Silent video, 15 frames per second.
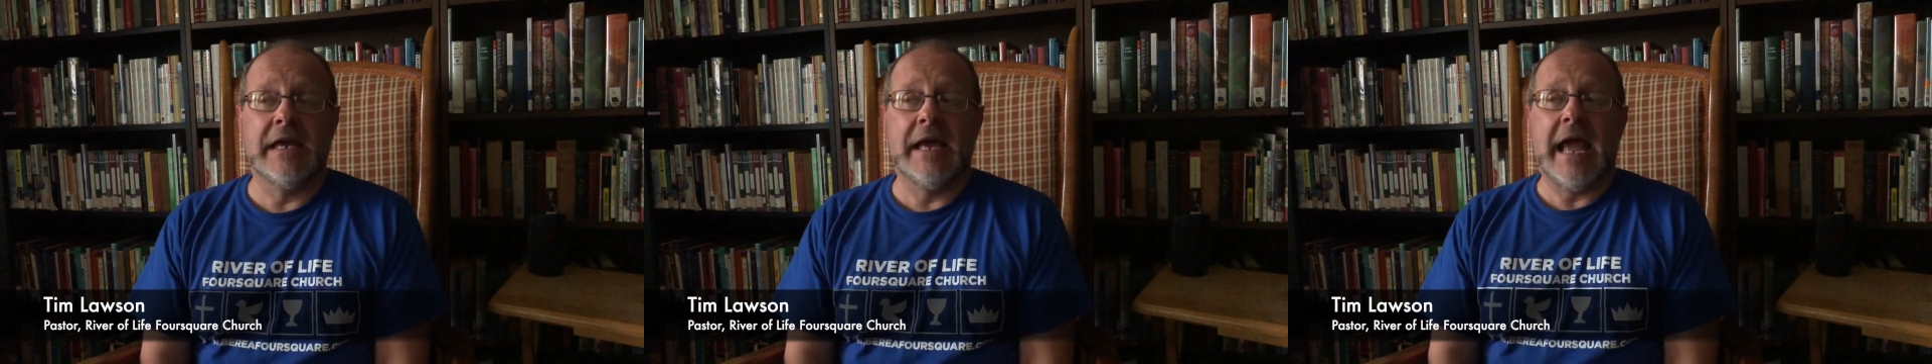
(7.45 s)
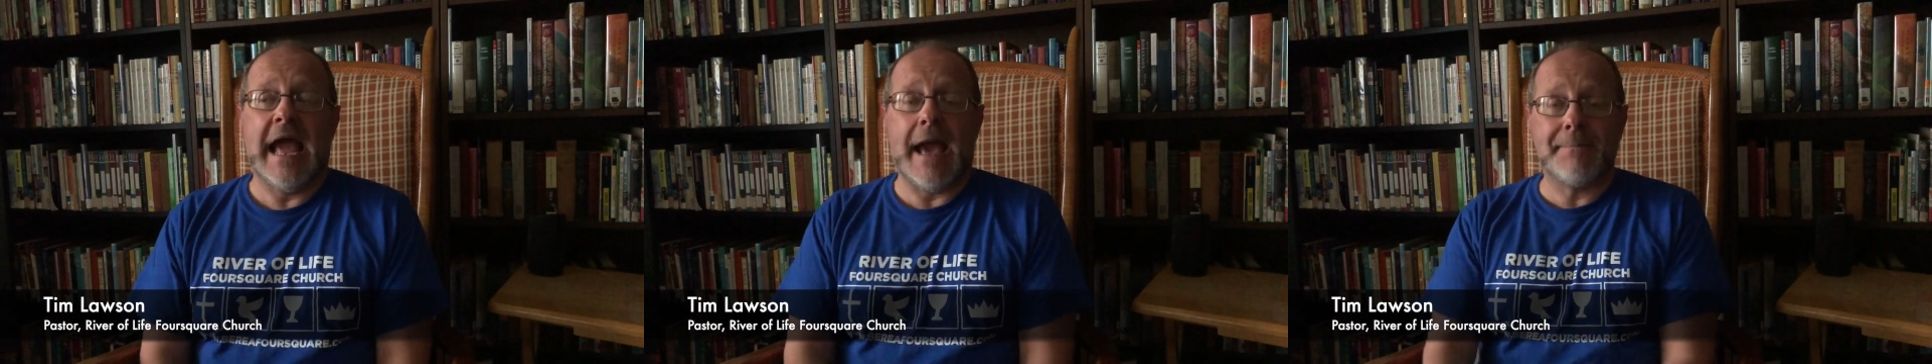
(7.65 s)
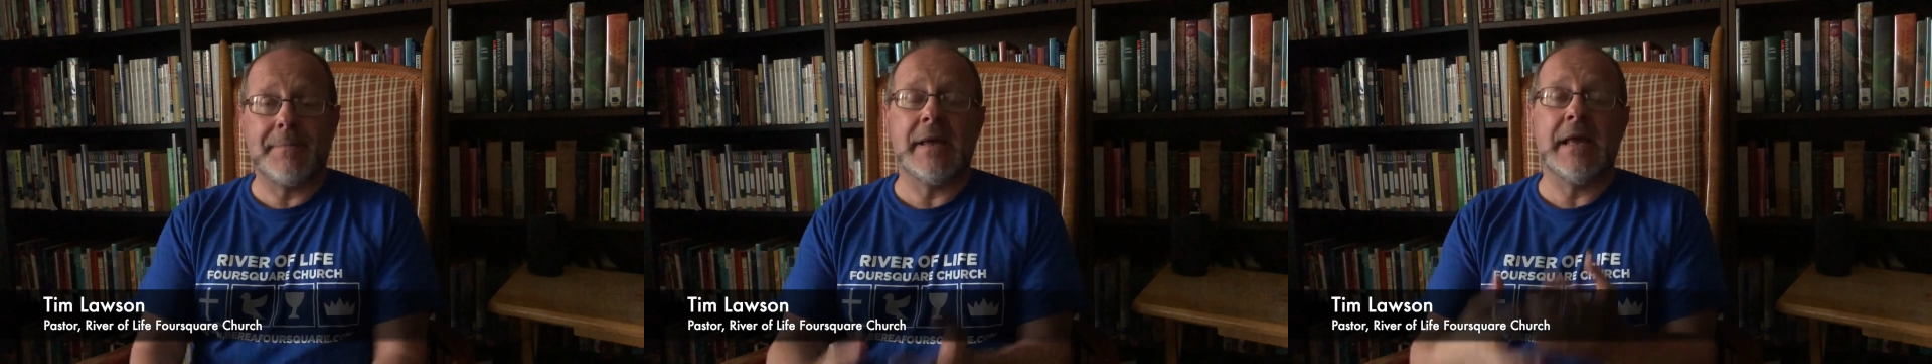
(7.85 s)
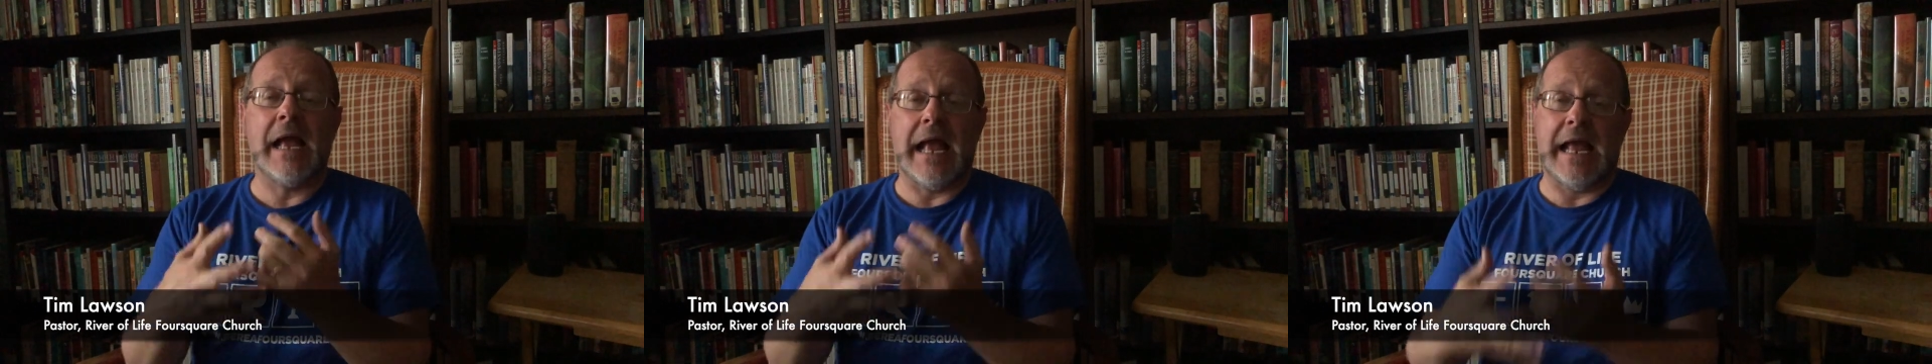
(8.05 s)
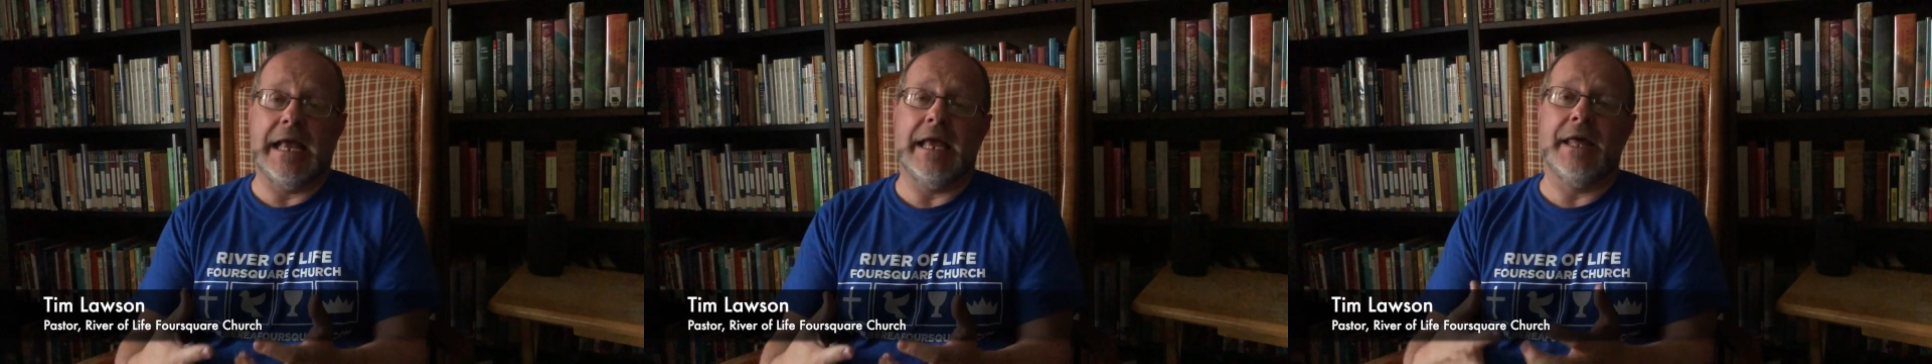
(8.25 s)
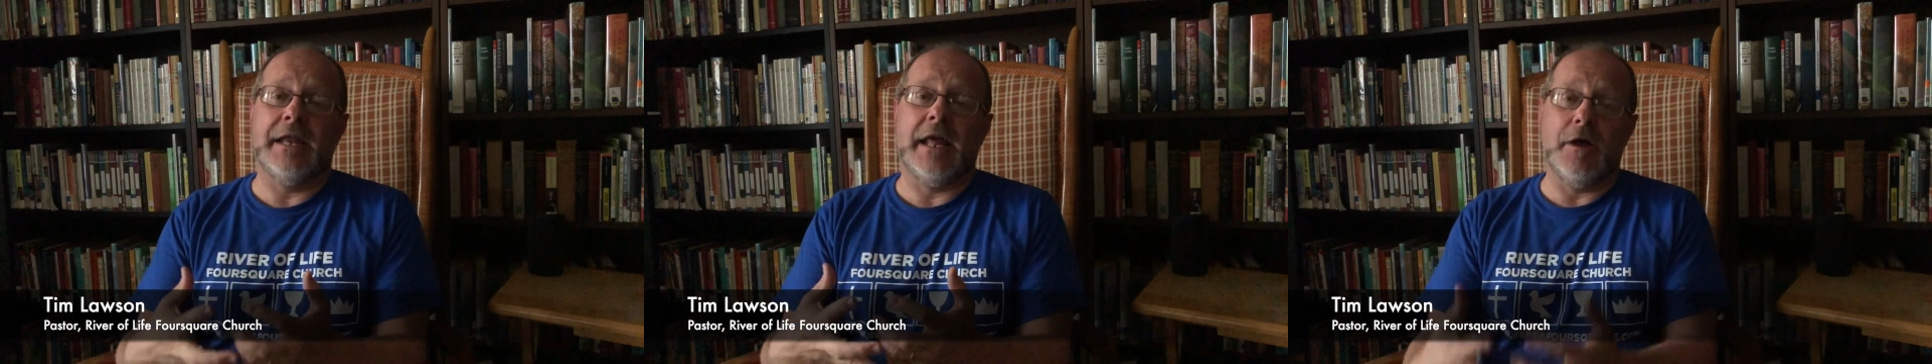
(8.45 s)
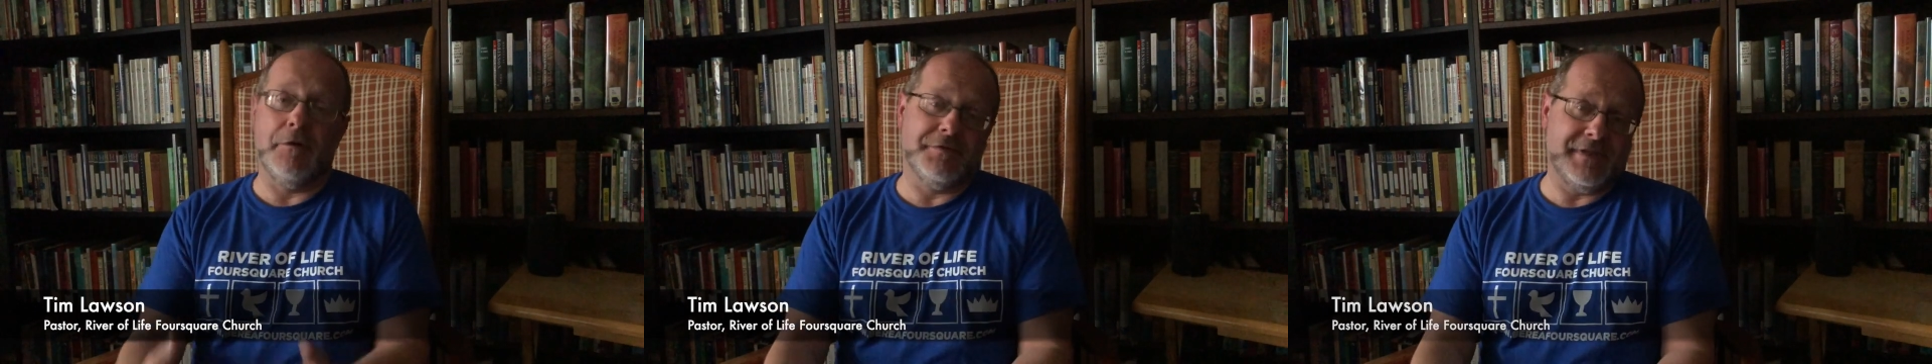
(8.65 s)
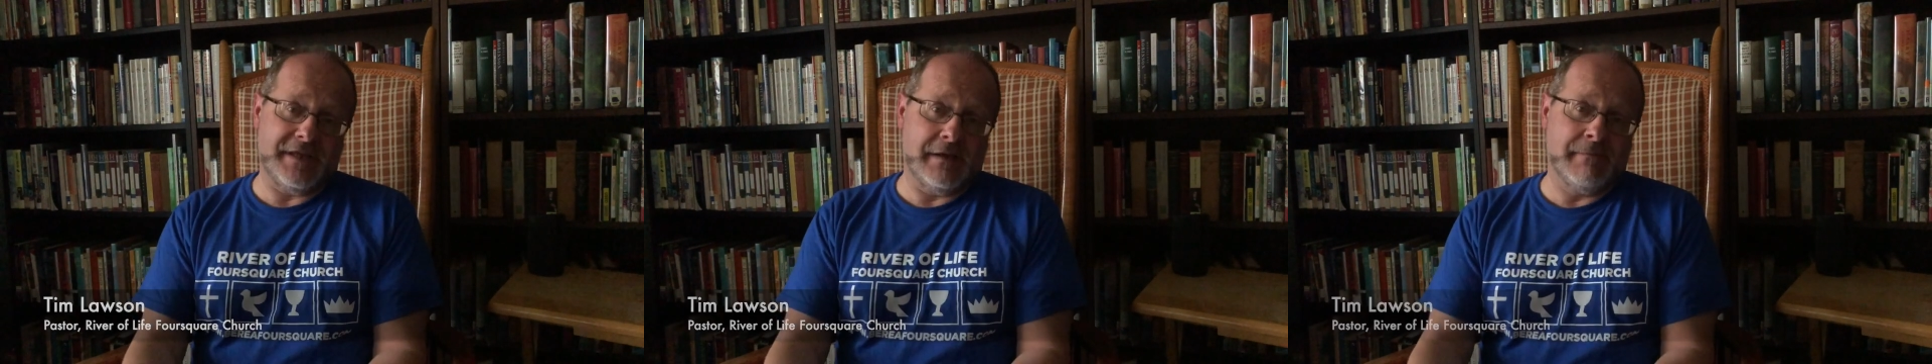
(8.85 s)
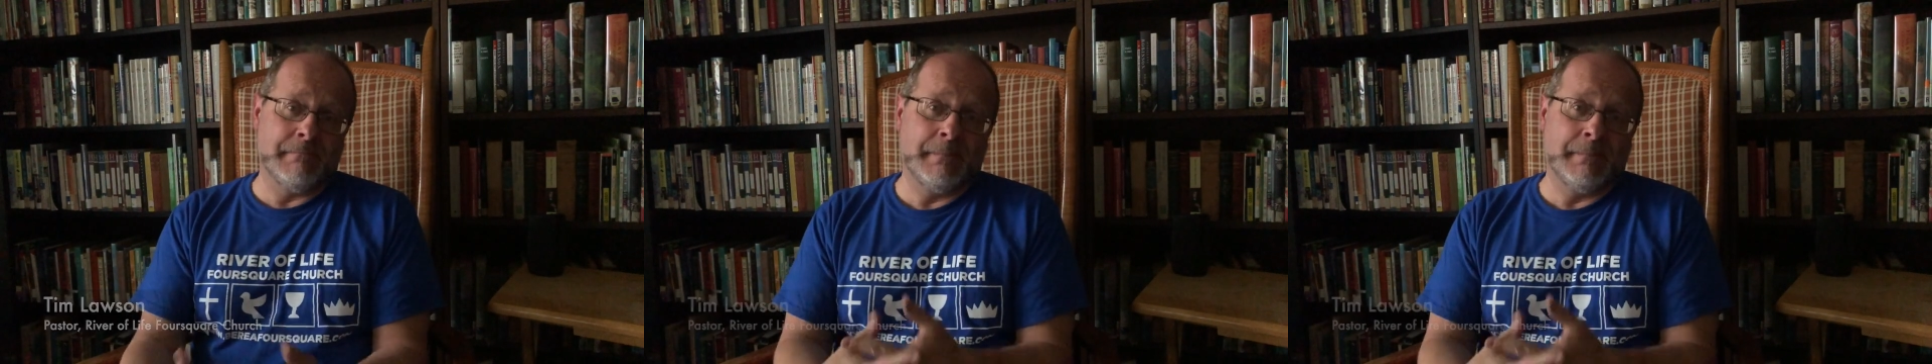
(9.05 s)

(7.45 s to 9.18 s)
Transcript: happy and healthy.